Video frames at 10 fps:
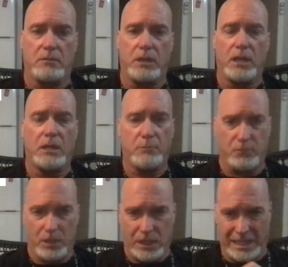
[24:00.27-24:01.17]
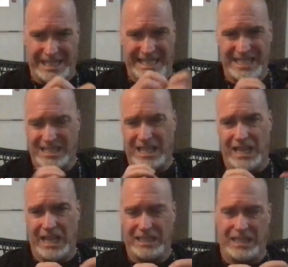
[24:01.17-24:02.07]
We end up really
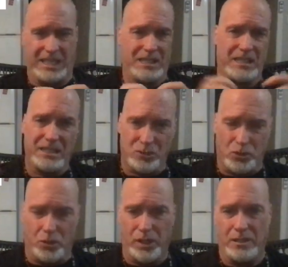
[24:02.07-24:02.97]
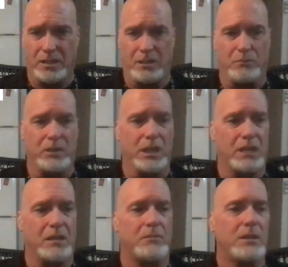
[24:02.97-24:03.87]
disconnected and disjointed. And we
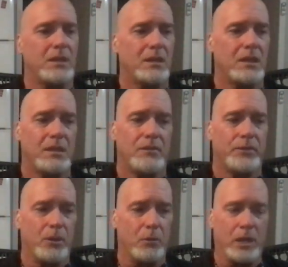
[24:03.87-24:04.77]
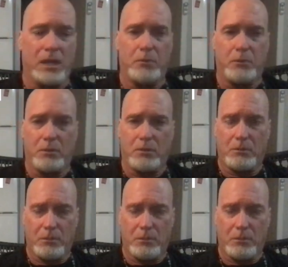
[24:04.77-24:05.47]
end up with